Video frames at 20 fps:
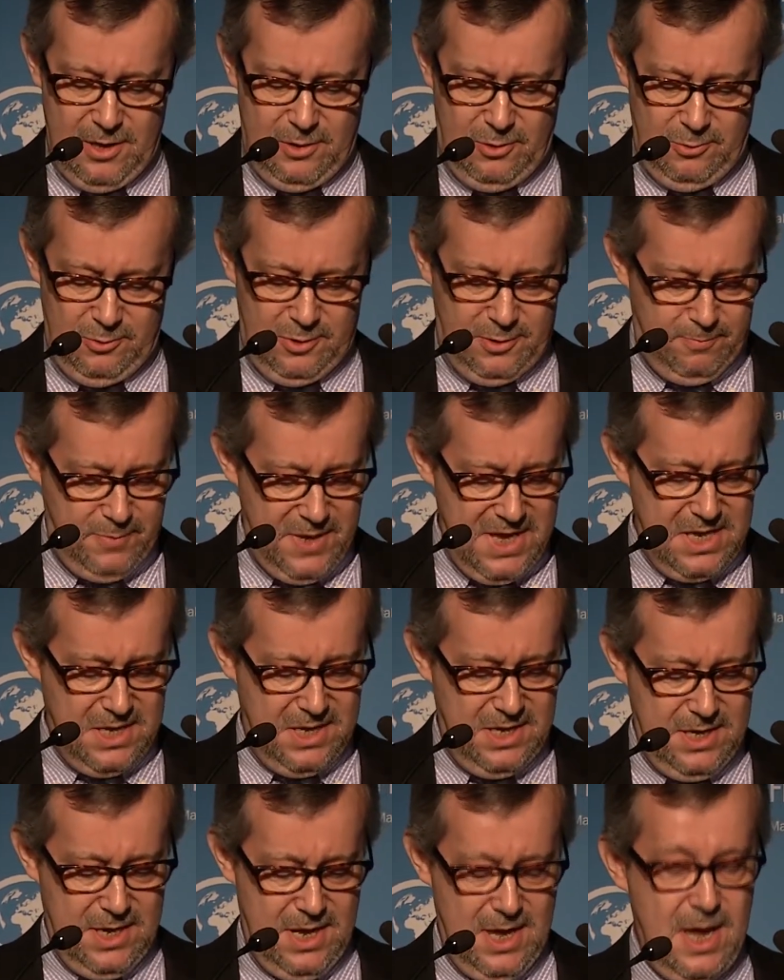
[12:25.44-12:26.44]
to
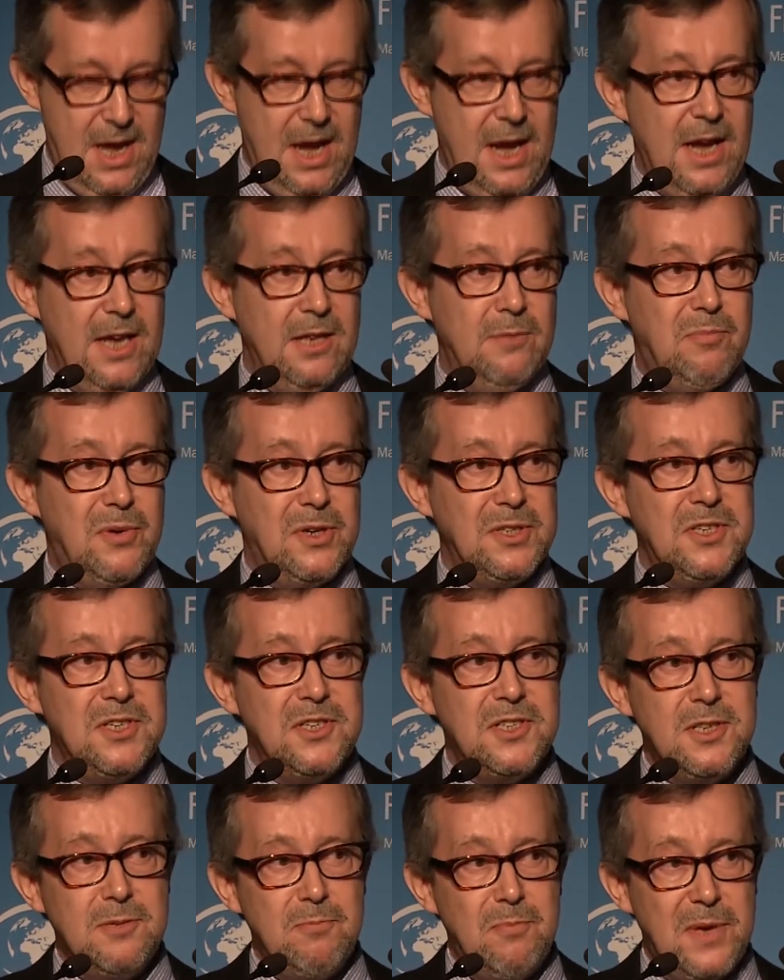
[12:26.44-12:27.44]
speak and
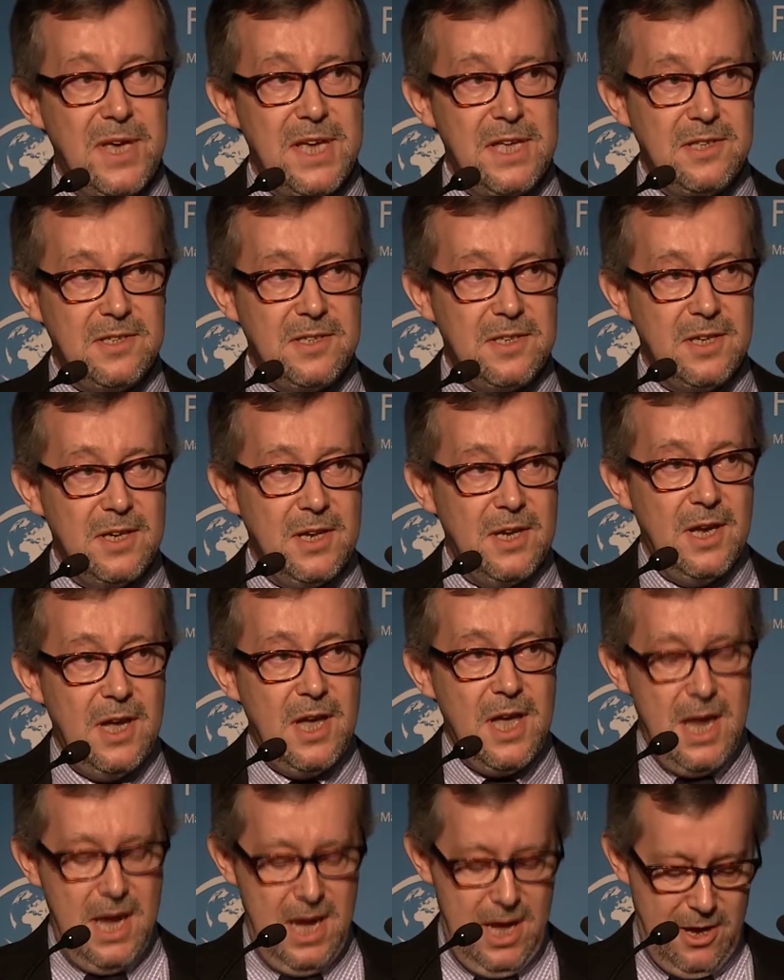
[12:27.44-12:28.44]
participate
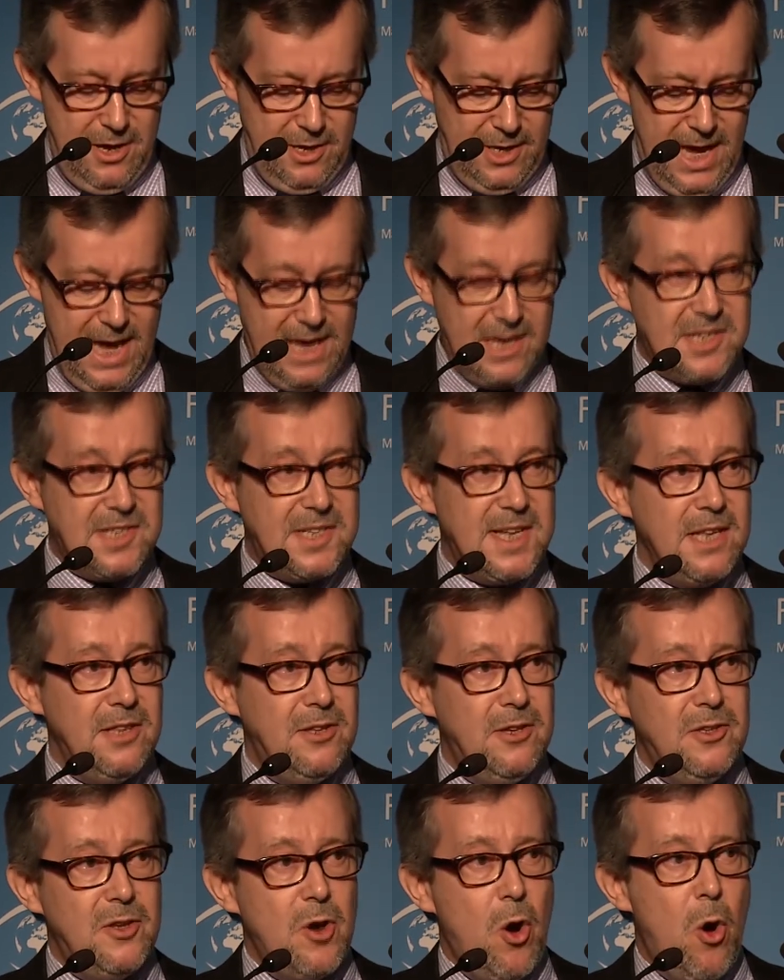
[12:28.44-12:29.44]
in an
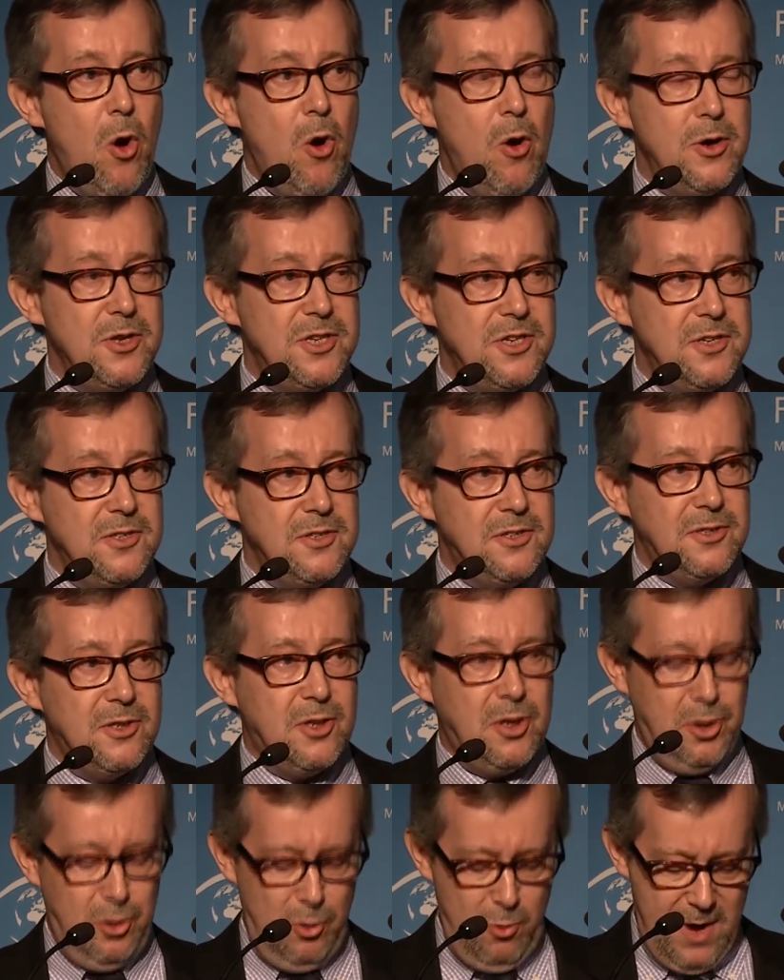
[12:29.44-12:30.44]
extended audience
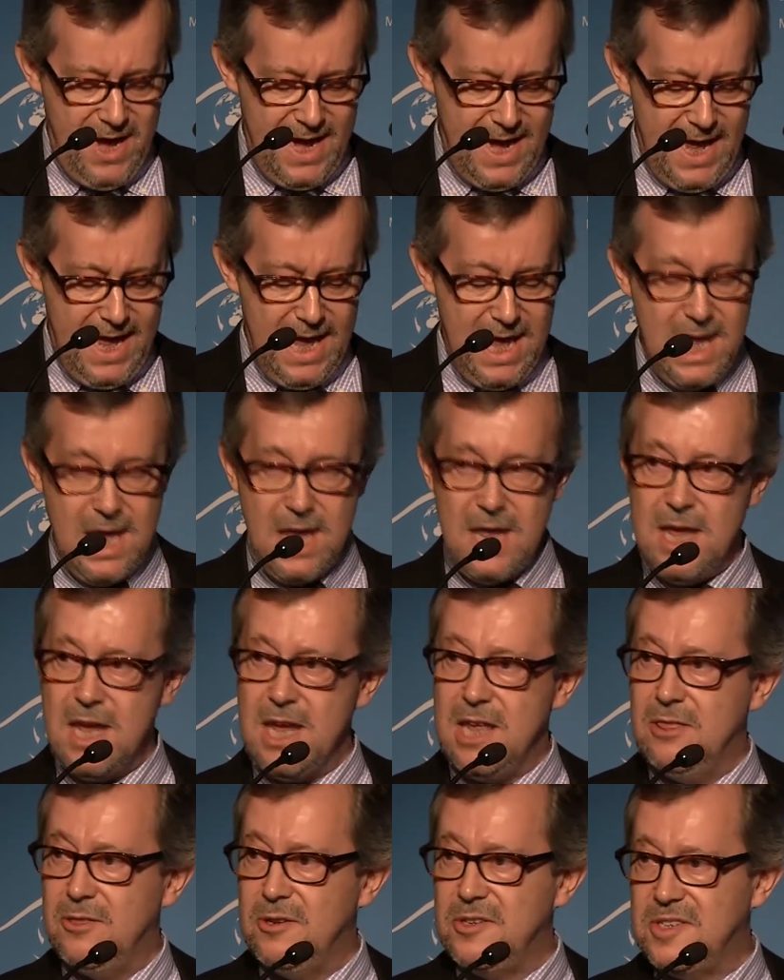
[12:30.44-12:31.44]
Q&A
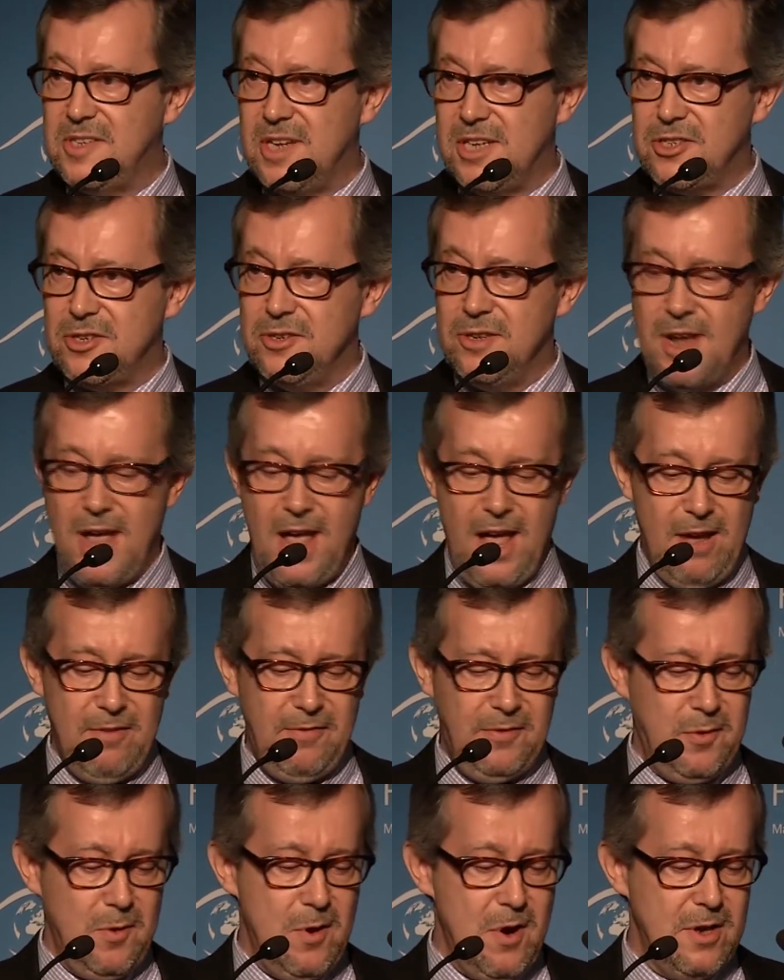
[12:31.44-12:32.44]
in the session
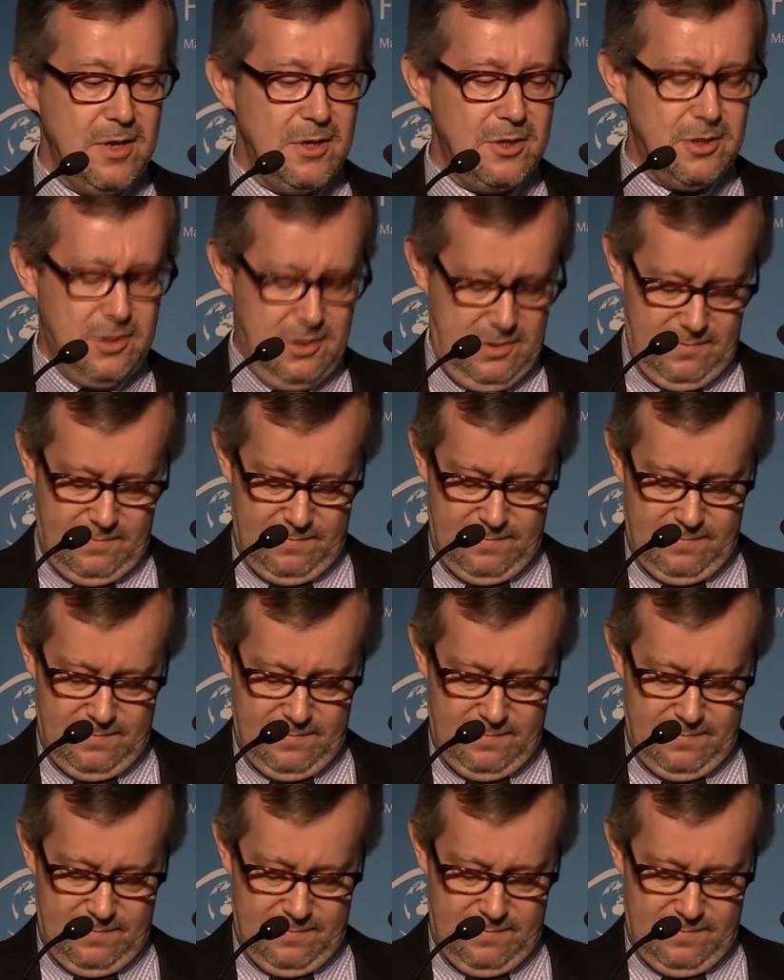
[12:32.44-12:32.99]
after lunch.